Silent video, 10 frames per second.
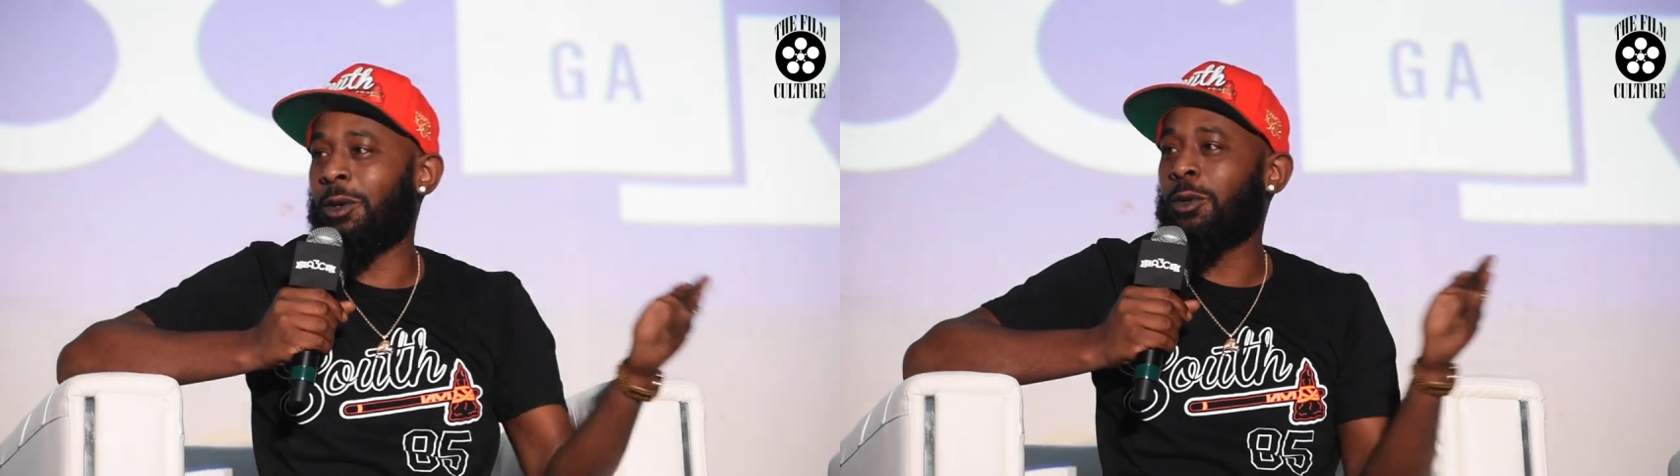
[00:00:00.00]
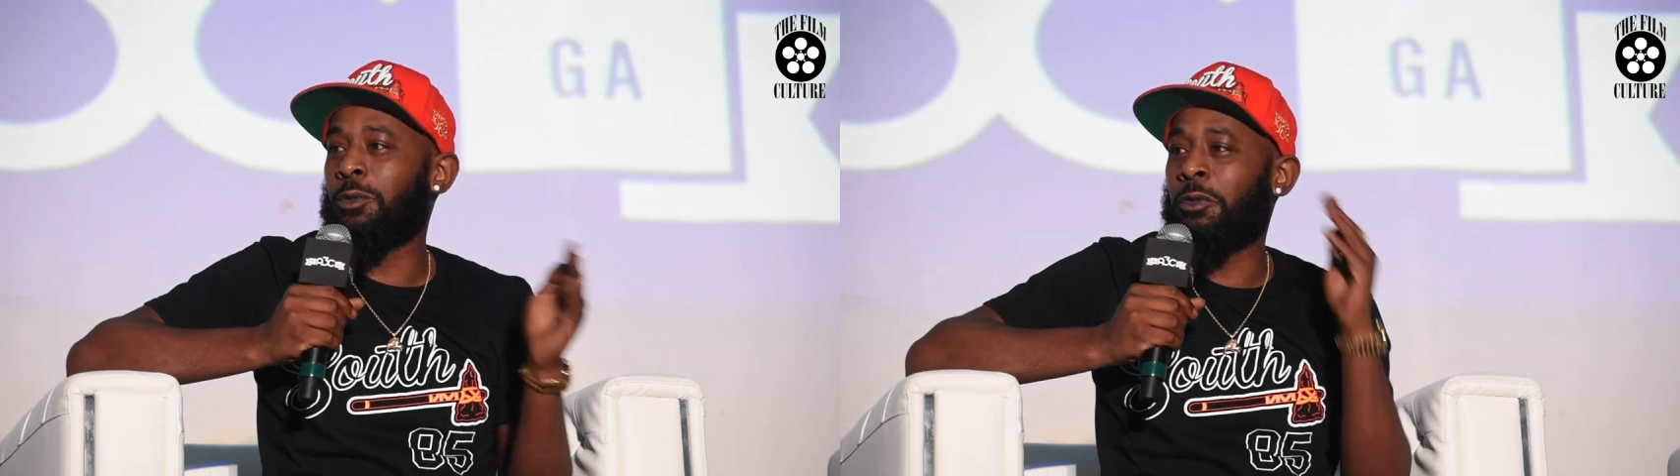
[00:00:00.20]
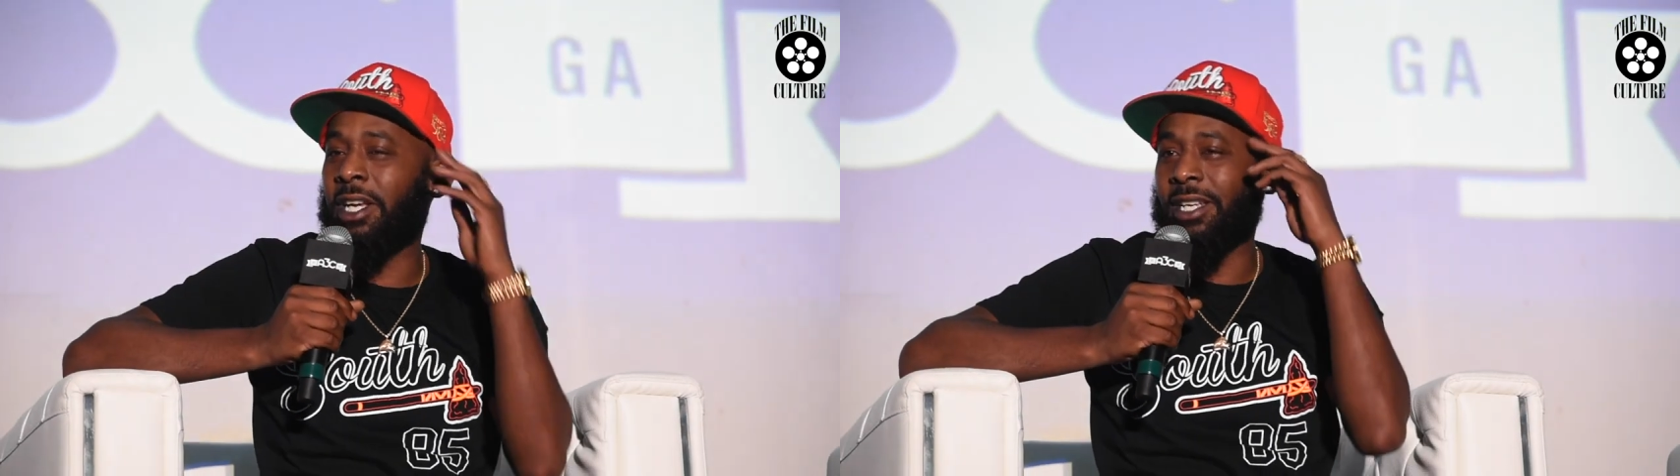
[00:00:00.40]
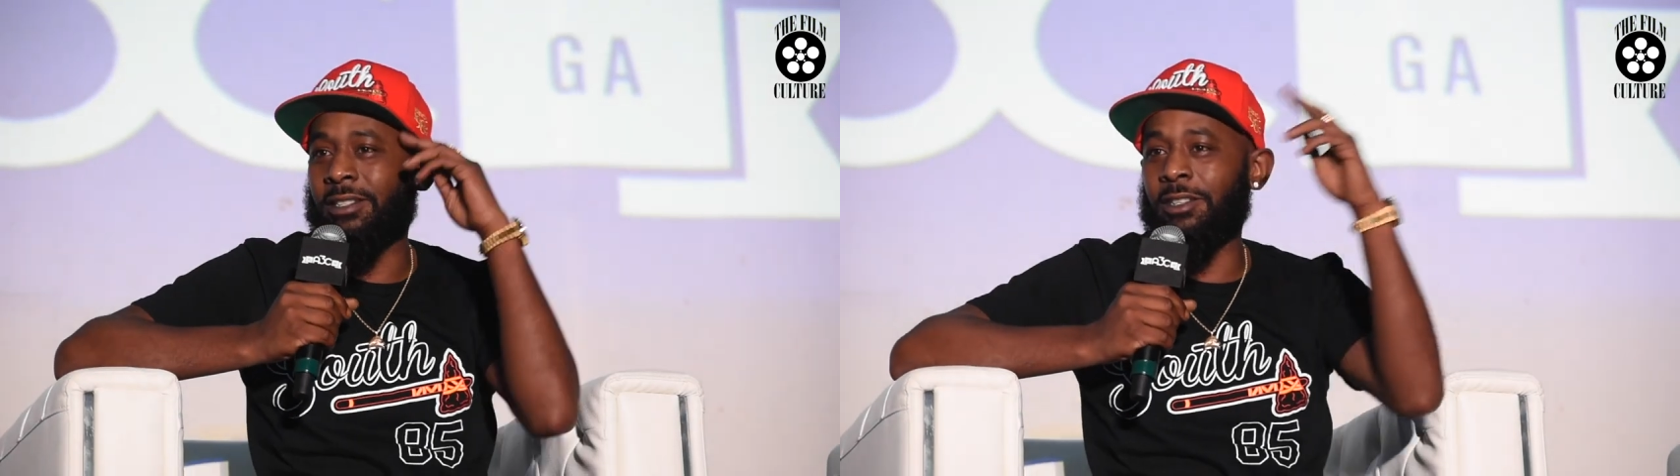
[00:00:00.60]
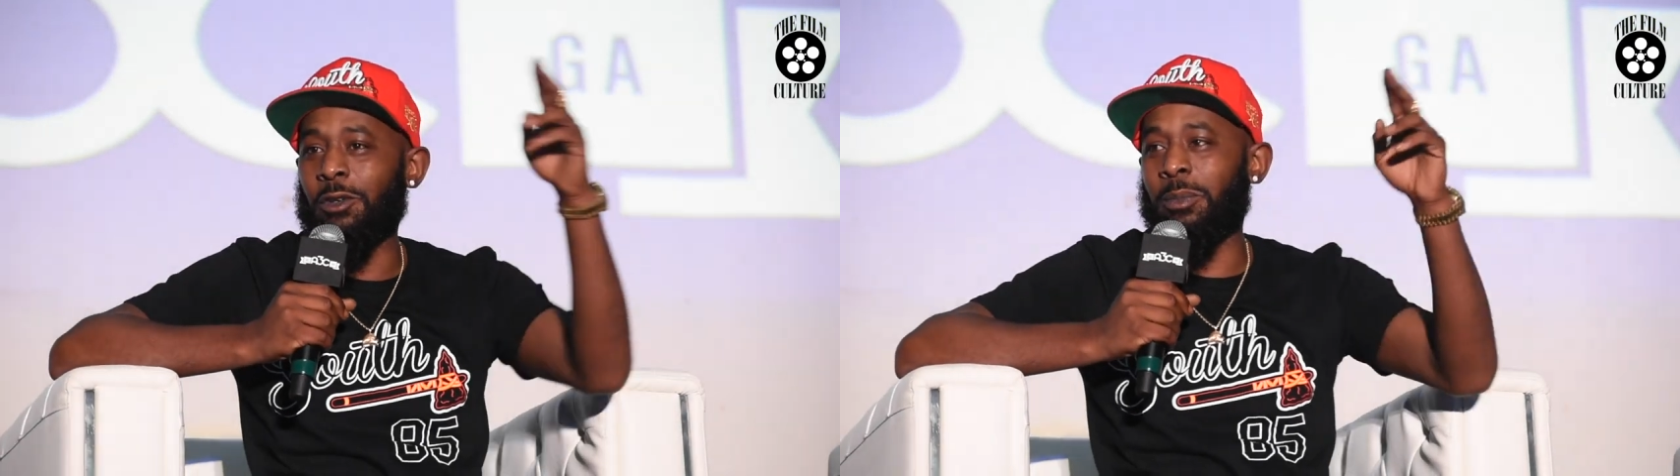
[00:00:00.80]
the whole fake
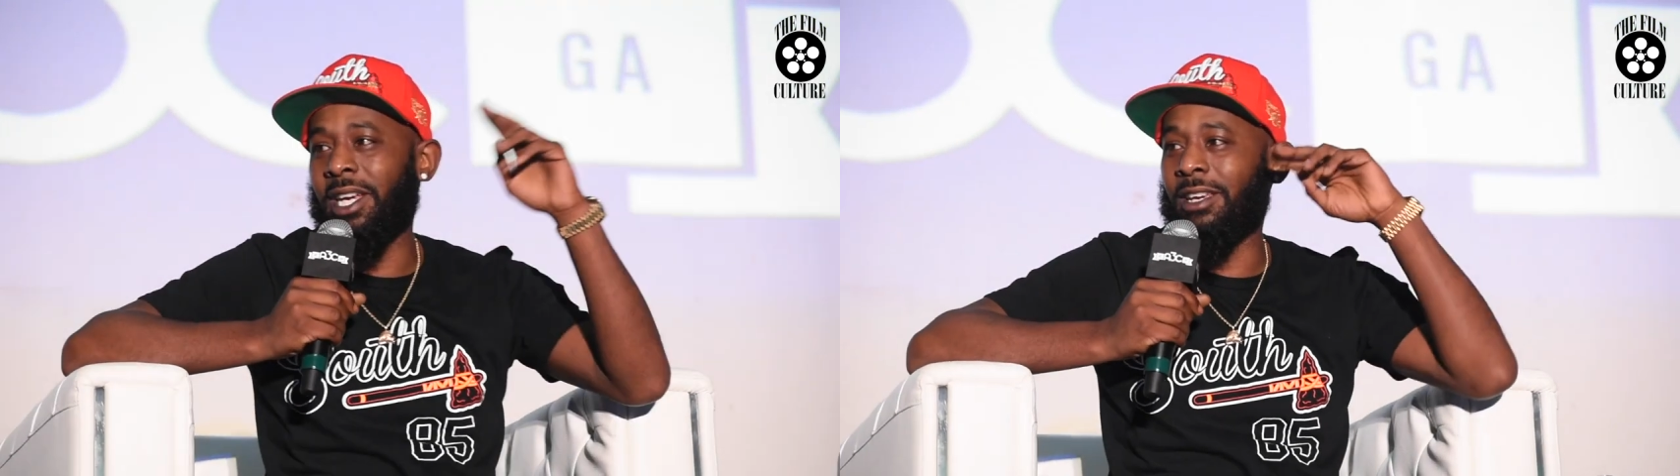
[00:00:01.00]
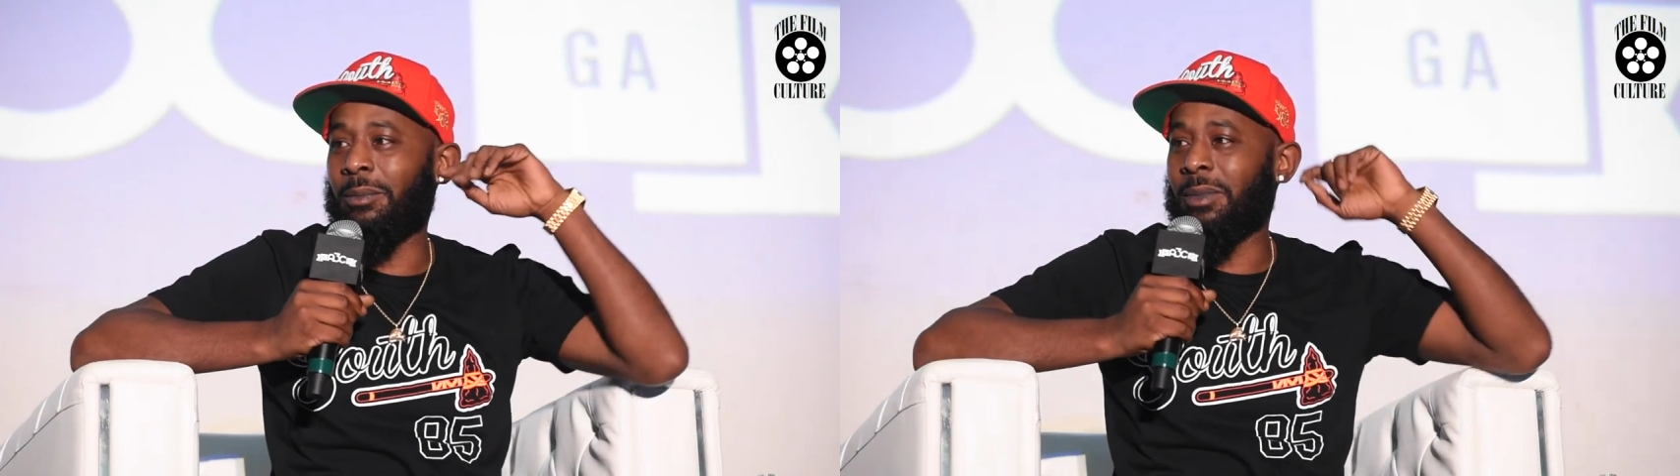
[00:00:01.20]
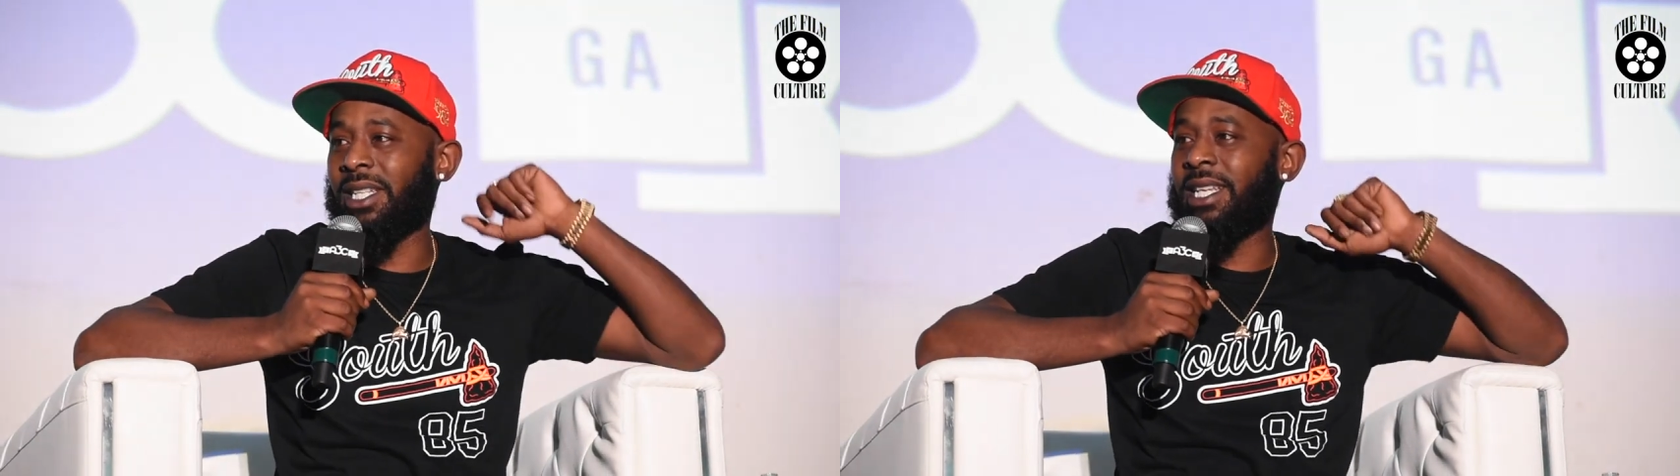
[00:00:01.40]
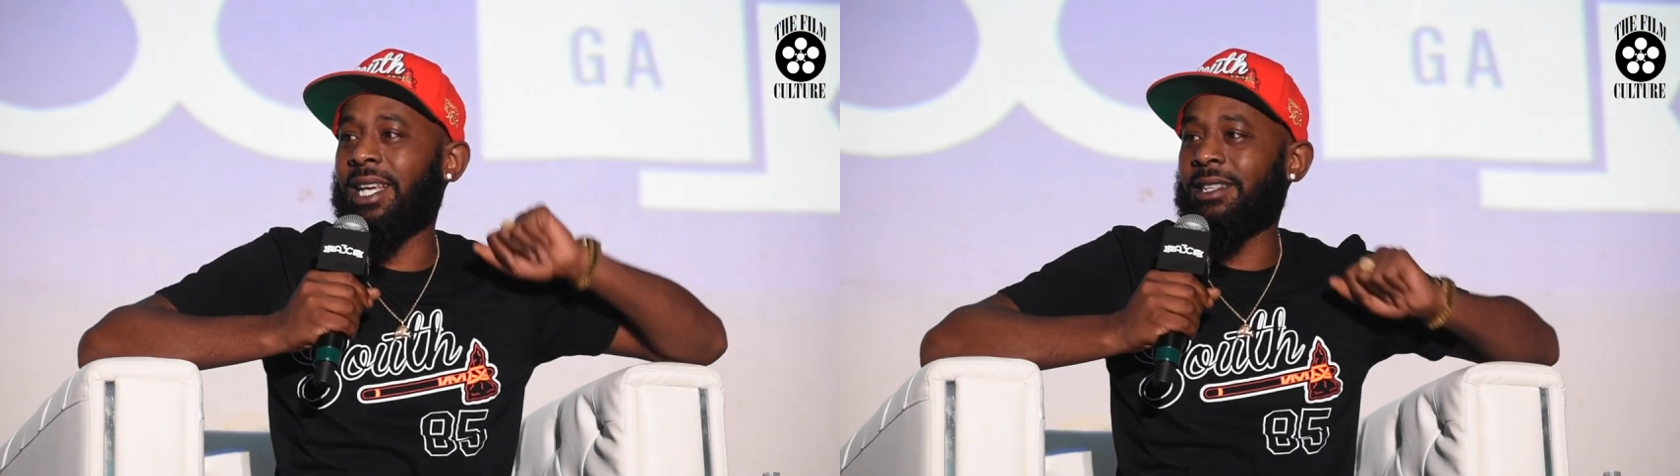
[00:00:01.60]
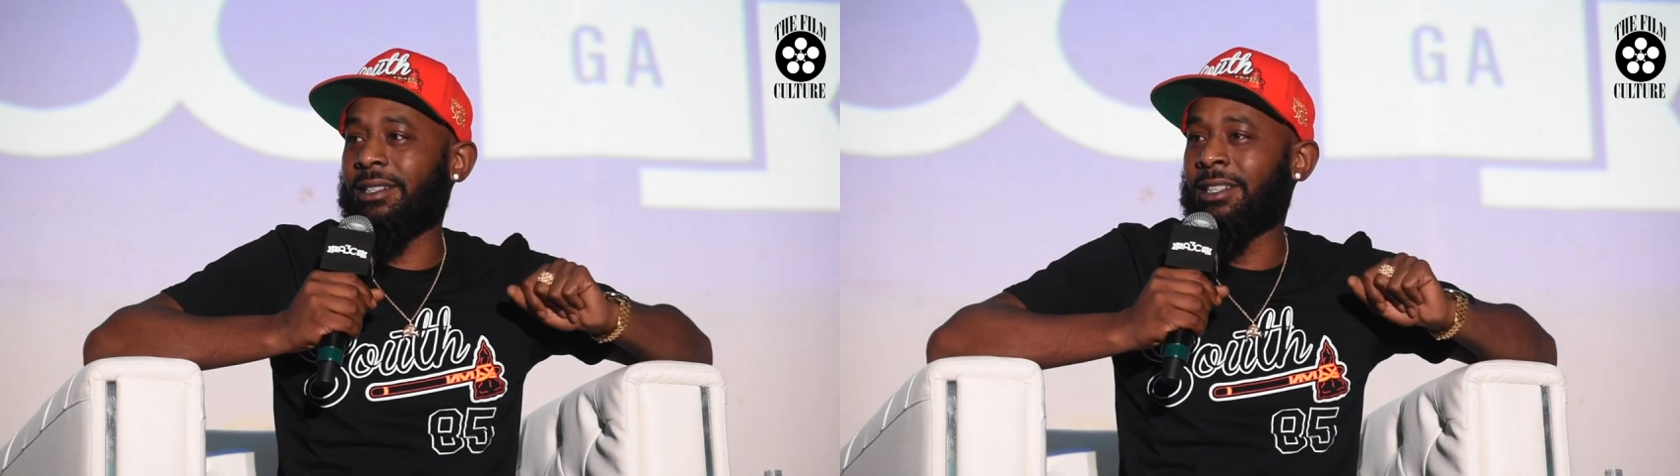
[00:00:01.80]
it till you make it
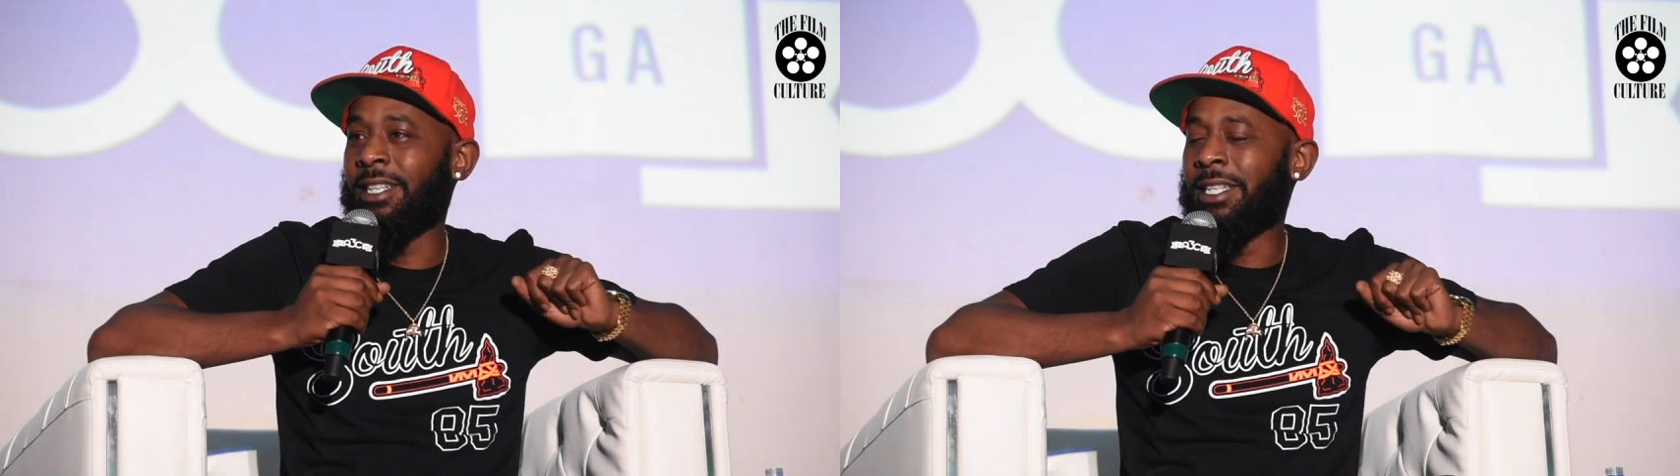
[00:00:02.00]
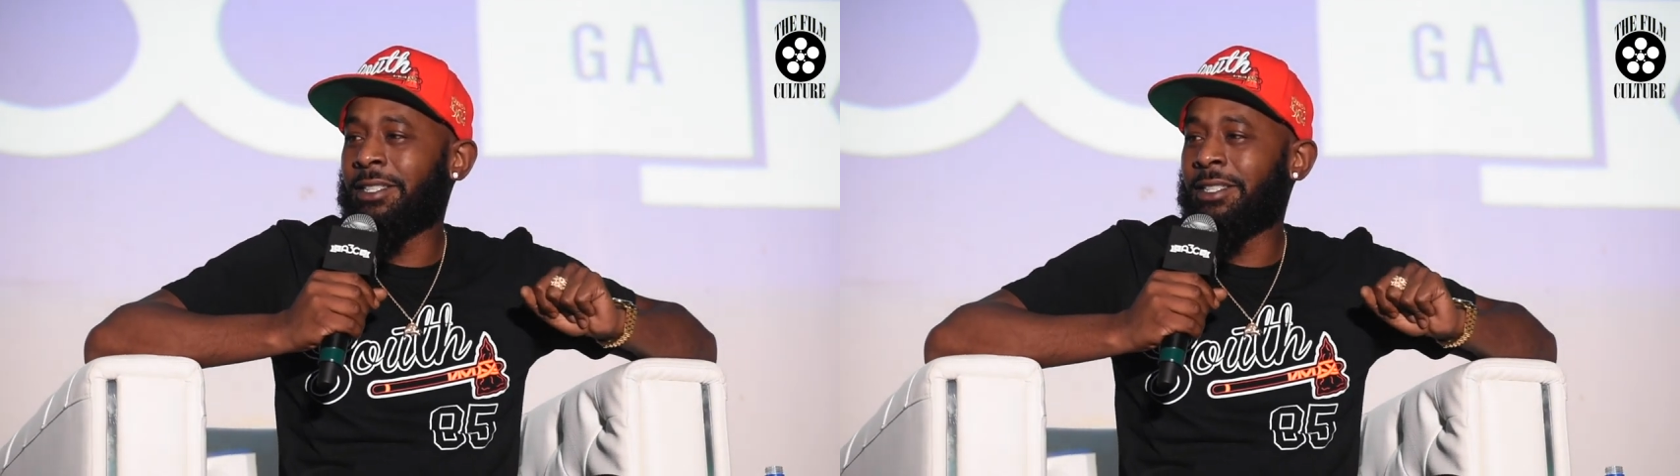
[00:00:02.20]
mentality.